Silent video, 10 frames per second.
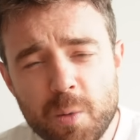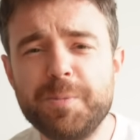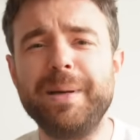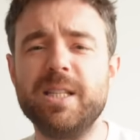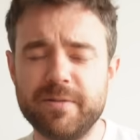
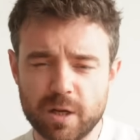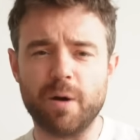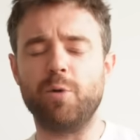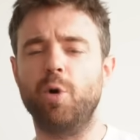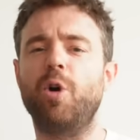was because of his
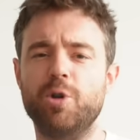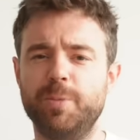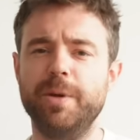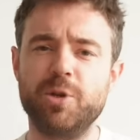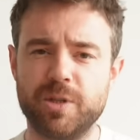overall
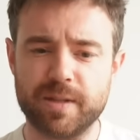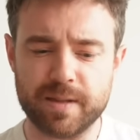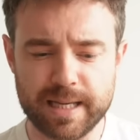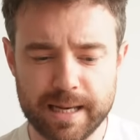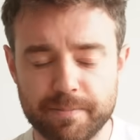contribution to
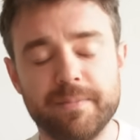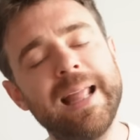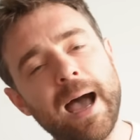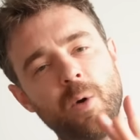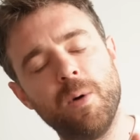the team.
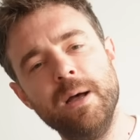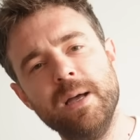Now,